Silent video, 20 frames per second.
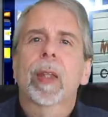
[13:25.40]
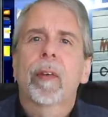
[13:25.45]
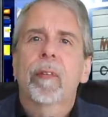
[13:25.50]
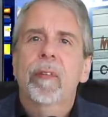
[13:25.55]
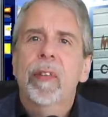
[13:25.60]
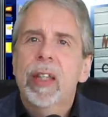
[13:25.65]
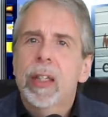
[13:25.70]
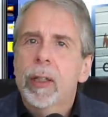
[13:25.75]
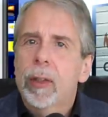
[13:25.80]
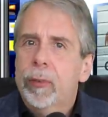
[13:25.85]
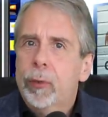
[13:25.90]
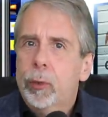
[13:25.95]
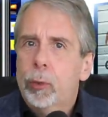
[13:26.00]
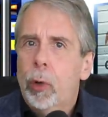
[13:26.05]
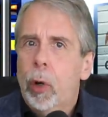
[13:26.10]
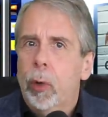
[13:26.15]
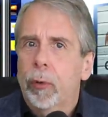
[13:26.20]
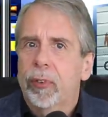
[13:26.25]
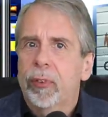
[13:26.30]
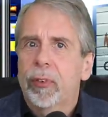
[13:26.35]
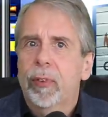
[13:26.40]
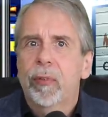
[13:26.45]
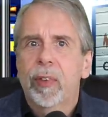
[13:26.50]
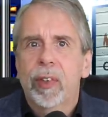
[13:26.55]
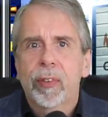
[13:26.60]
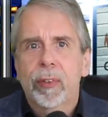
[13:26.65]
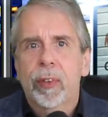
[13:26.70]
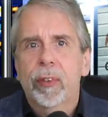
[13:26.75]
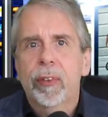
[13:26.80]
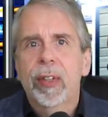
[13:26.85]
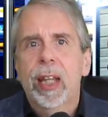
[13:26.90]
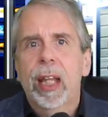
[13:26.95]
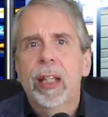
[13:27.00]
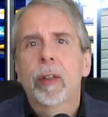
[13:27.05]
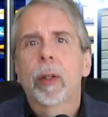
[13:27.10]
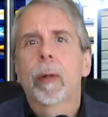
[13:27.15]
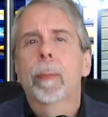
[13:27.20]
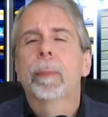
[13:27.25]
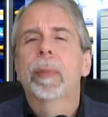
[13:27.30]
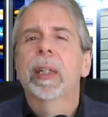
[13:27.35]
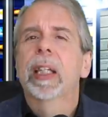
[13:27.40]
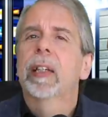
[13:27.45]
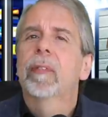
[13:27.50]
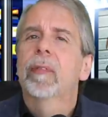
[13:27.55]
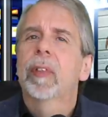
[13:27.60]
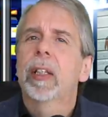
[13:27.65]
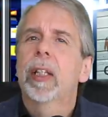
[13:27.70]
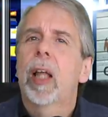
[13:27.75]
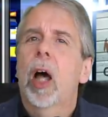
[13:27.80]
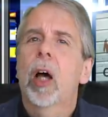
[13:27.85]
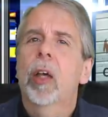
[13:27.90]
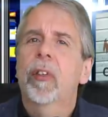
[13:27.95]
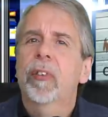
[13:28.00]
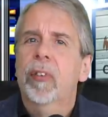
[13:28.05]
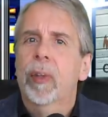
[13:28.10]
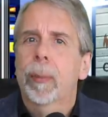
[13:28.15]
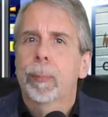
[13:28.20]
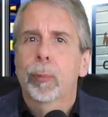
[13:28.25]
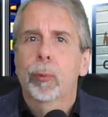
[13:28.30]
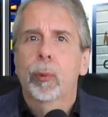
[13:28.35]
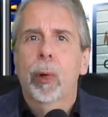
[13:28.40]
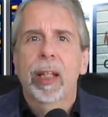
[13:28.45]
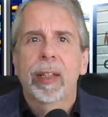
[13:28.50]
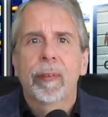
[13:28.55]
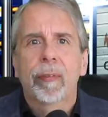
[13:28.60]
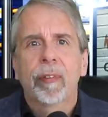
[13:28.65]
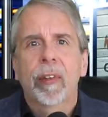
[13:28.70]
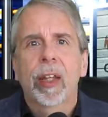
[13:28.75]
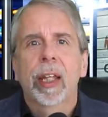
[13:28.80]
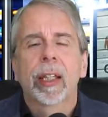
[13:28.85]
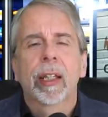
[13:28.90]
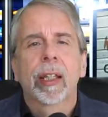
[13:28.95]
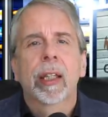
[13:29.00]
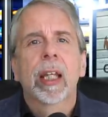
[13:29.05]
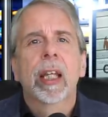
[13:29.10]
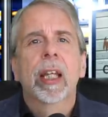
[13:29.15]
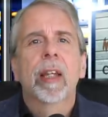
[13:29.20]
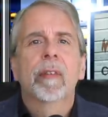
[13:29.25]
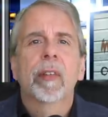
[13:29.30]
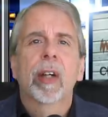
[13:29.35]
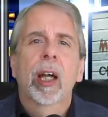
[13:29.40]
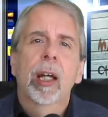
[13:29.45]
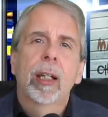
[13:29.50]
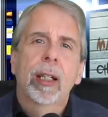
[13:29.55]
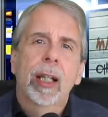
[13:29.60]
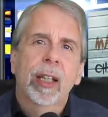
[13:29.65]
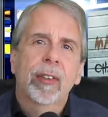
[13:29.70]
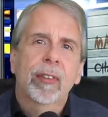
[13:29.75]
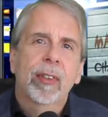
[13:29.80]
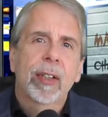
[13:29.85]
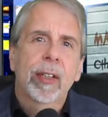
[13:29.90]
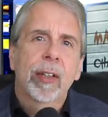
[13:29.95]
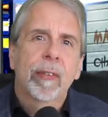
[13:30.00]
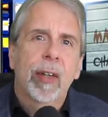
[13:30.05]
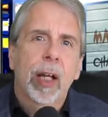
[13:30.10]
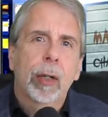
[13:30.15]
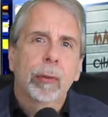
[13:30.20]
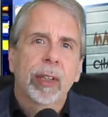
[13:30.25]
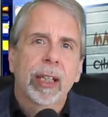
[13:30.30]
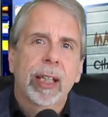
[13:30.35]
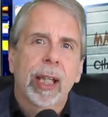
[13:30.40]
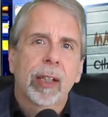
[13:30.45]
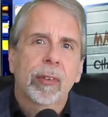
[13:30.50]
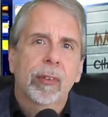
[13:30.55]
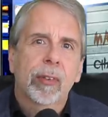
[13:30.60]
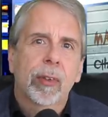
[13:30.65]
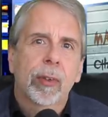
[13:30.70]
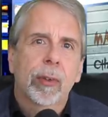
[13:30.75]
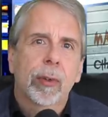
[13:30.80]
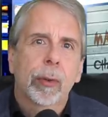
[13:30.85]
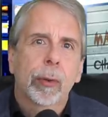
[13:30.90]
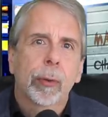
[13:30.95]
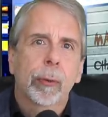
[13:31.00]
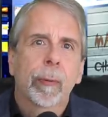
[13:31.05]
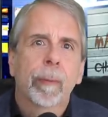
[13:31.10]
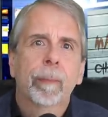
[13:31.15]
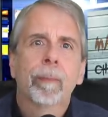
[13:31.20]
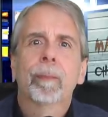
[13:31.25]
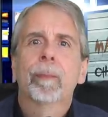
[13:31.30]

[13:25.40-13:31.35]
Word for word: Fingers crossed this doesn't end up being the last brave thing that Alexei Navalny gets to do.